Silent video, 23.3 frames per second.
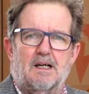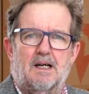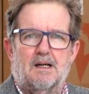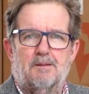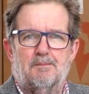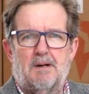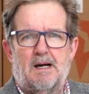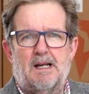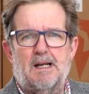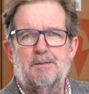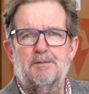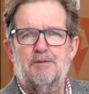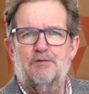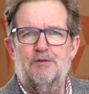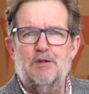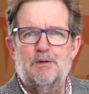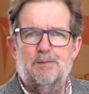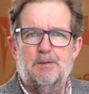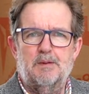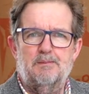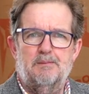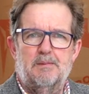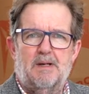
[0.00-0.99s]
My name is
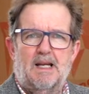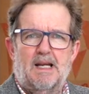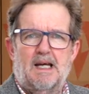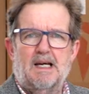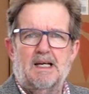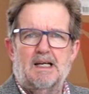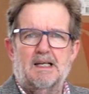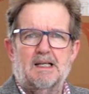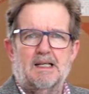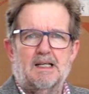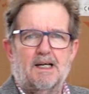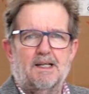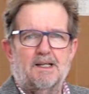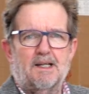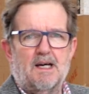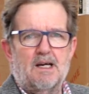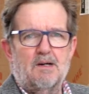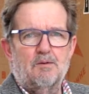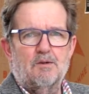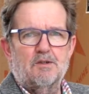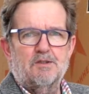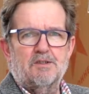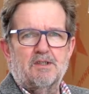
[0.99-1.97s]
Rupert Miller and I
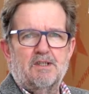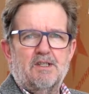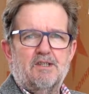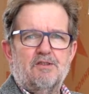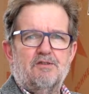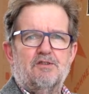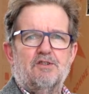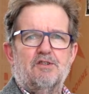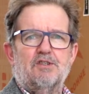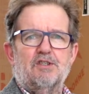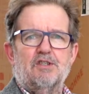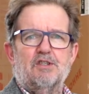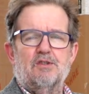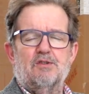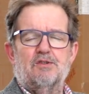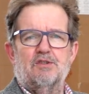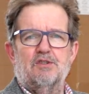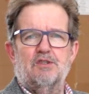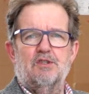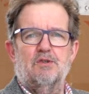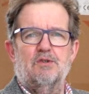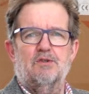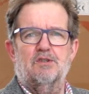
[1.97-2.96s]
want to introduce
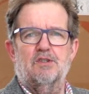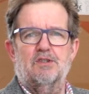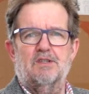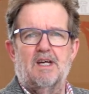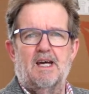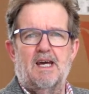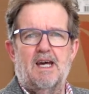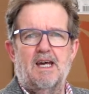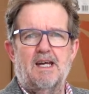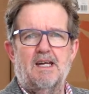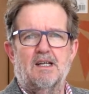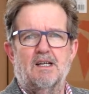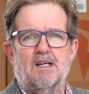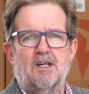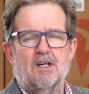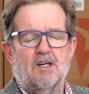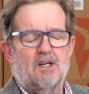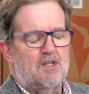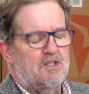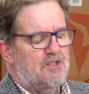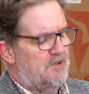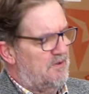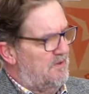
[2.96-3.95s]
you today
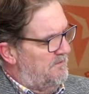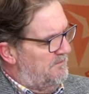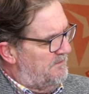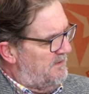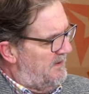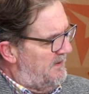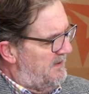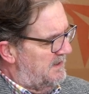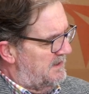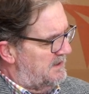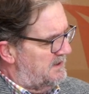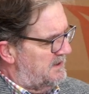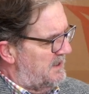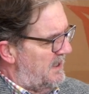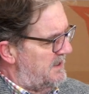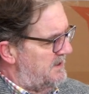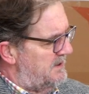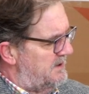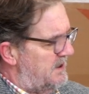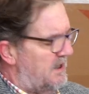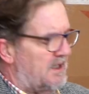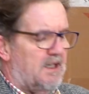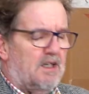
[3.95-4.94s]
to a very
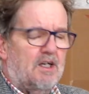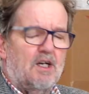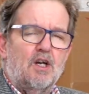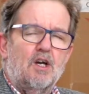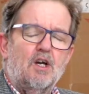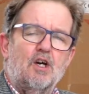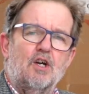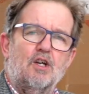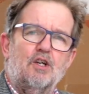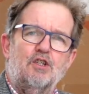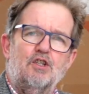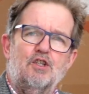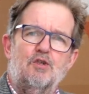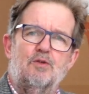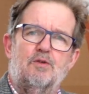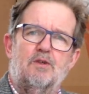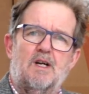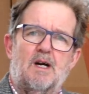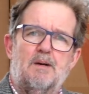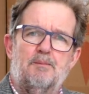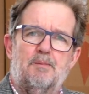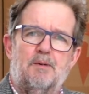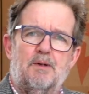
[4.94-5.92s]
exciting new
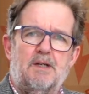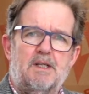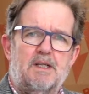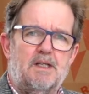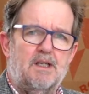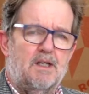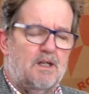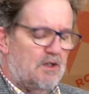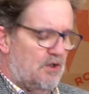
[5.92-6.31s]
company